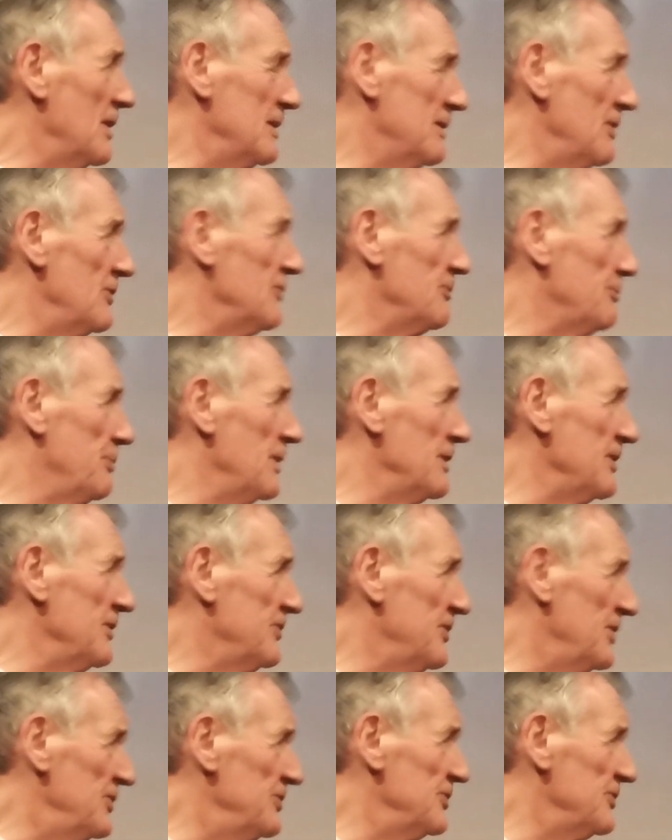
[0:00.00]
and quite a lot
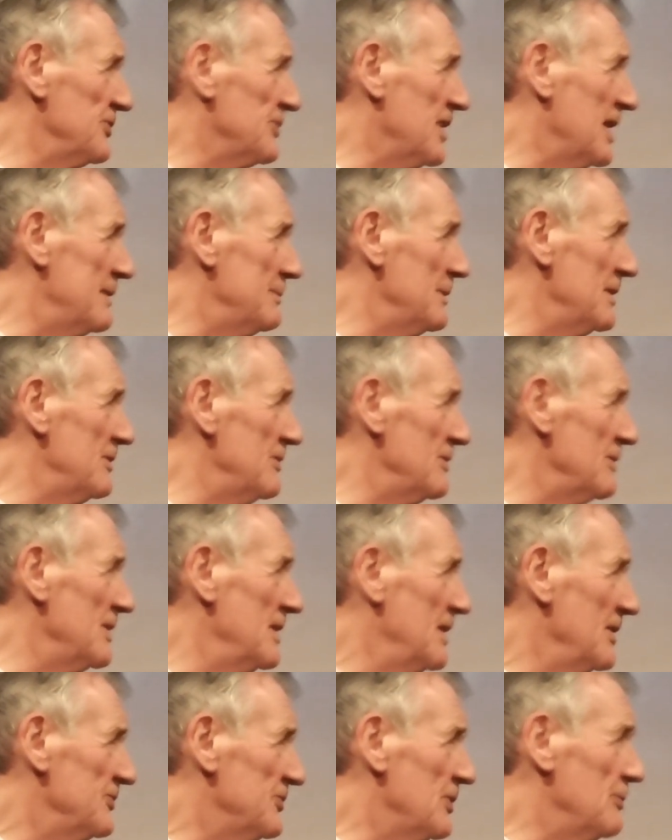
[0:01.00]
of politicians came
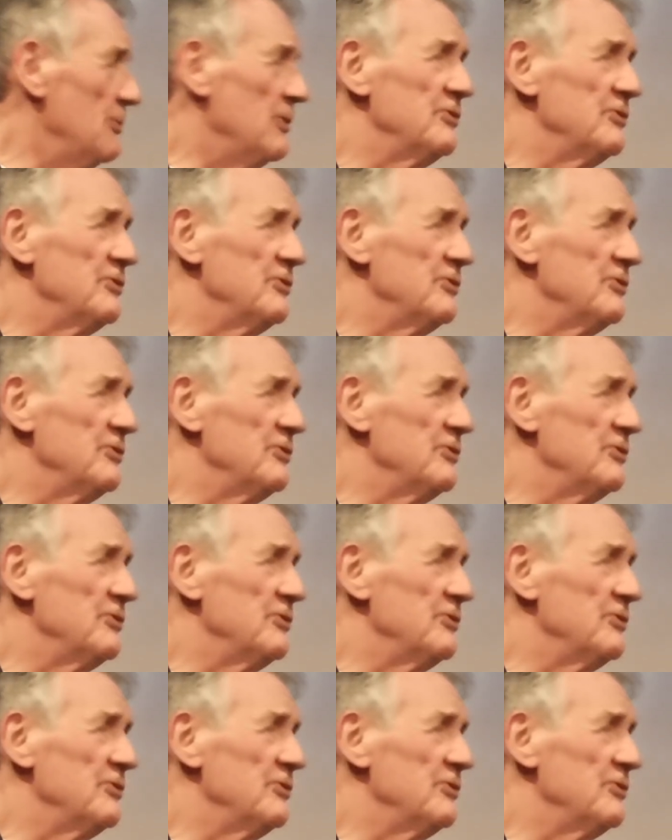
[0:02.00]
along.